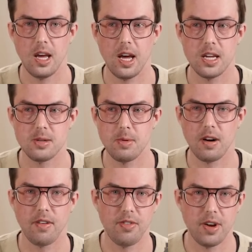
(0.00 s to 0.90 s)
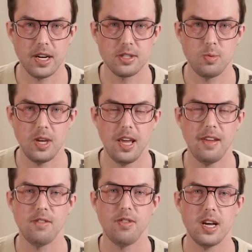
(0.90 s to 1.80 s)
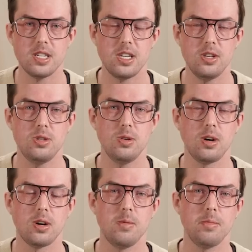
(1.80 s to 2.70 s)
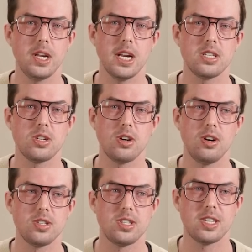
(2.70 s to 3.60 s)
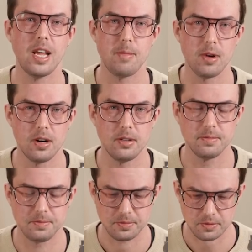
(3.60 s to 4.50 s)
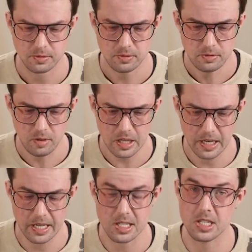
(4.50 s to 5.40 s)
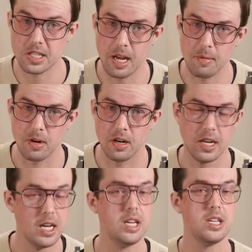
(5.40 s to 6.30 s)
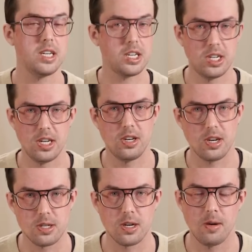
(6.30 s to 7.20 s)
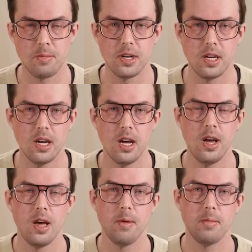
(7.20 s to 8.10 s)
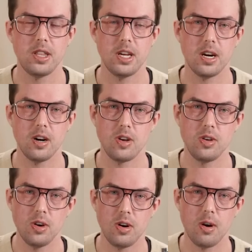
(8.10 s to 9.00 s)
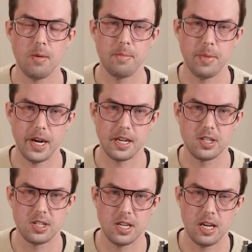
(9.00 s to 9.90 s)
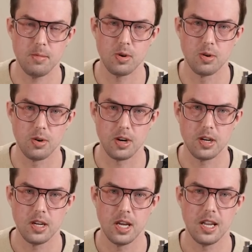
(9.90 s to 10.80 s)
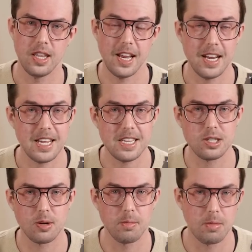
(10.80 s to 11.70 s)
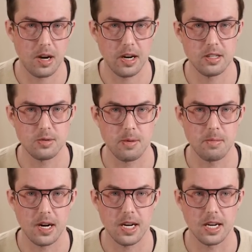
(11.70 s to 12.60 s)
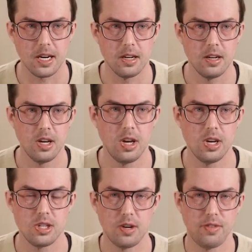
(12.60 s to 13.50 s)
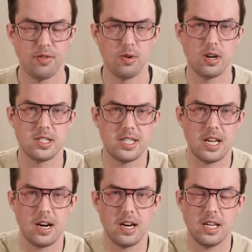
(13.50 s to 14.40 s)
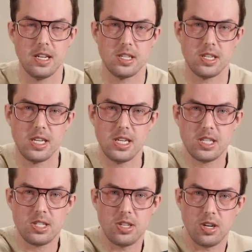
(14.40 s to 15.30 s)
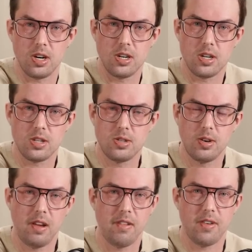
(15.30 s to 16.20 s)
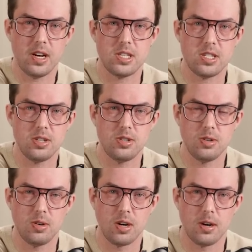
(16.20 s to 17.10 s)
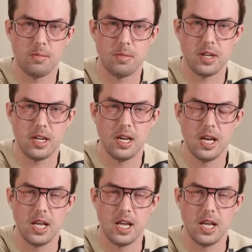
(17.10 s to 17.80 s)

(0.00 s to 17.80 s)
As a matter of fact, we invest into a company that's called Stabler, and Stabler, it's actually a Dutch company, but they are a euro-backed stablecoin that is compliant with MiCA. So for Tether, it is easier to invest into a company